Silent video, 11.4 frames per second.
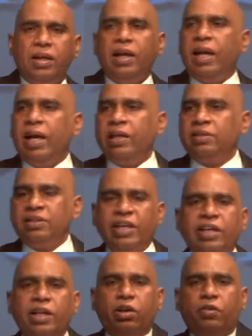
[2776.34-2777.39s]
and
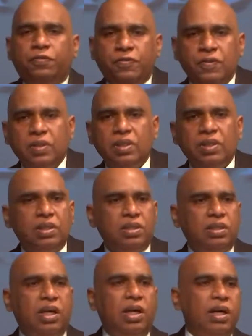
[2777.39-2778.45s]
take care of
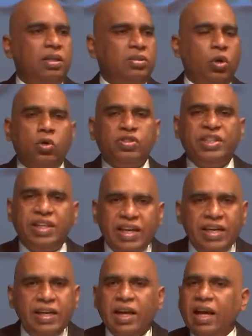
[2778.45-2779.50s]
those in
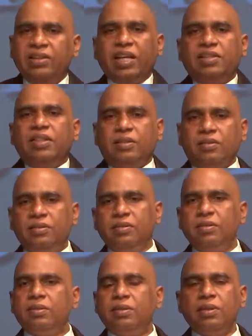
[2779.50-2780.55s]
need, and that's it.
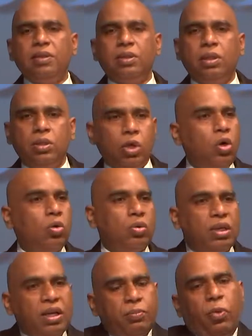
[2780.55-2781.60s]
No,
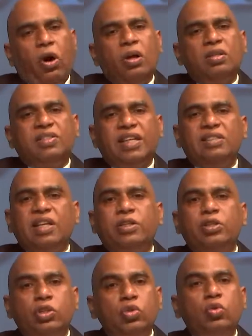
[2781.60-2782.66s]
Paul says that
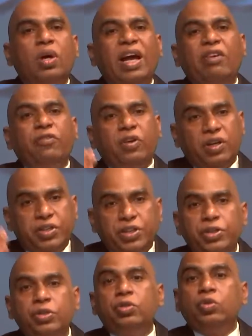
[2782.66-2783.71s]
you have
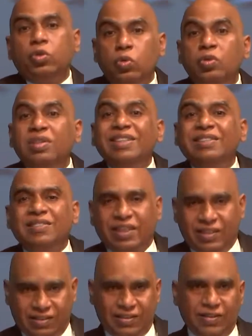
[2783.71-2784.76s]
continued to do these
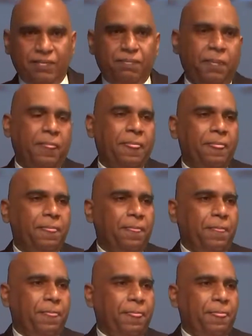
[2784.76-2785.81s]
things.
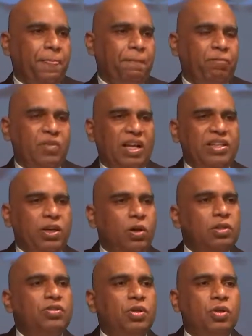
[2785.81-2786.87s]
And he
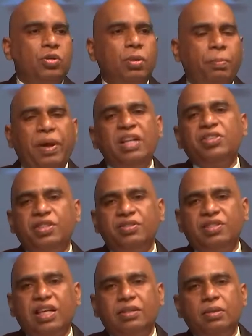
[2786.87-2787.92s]
also mentions
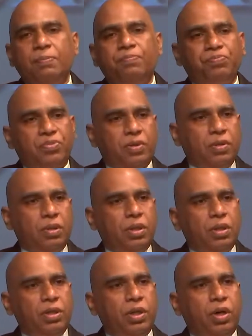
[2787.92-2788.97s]
that,
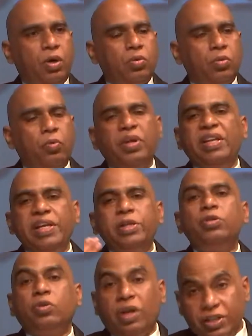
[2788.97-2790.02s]
you know, we need
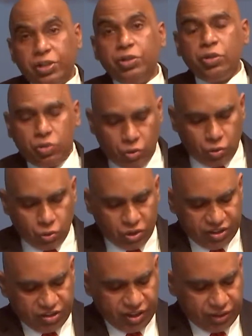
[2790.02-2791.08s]
to continue to do
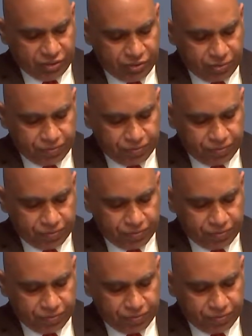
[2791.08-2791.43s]
these things.